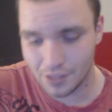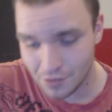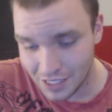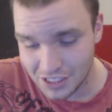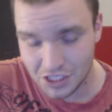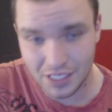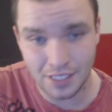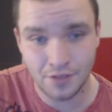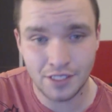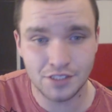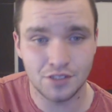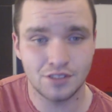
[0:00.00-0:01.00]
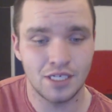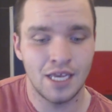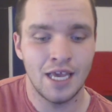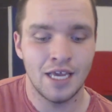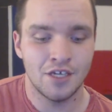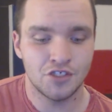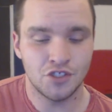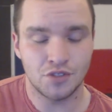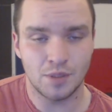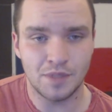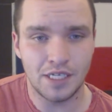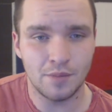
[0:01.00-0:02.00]
Elysian E-Lixirs. Shoot
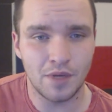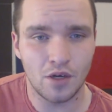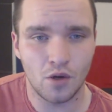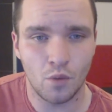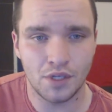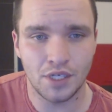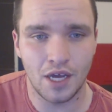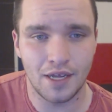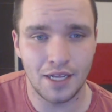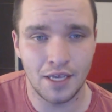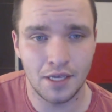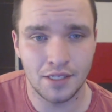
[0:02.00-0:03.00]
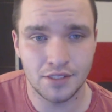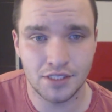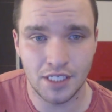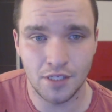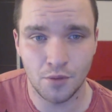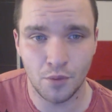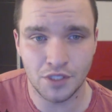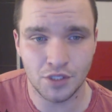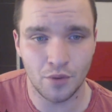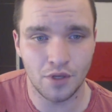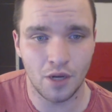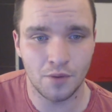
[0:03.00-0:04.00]
them an email or whatnot and see what's
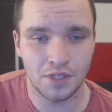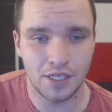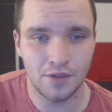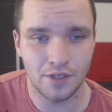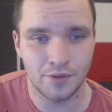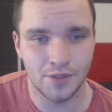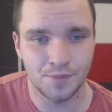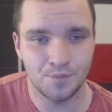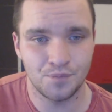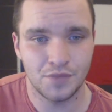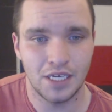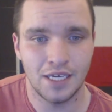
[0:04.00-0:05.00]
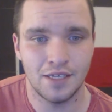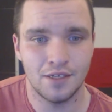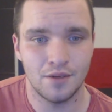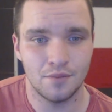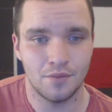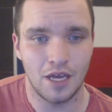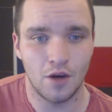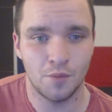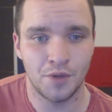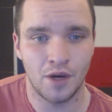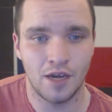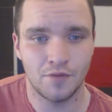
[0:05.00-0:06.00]
going on with the e-liquid. And I
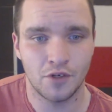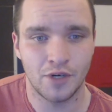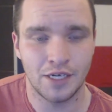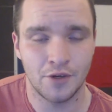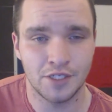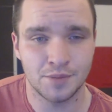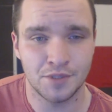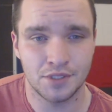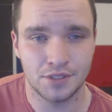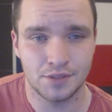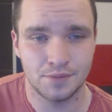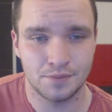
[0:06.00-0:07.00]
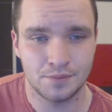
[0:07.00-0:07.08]
hope y'all have a great Christmas.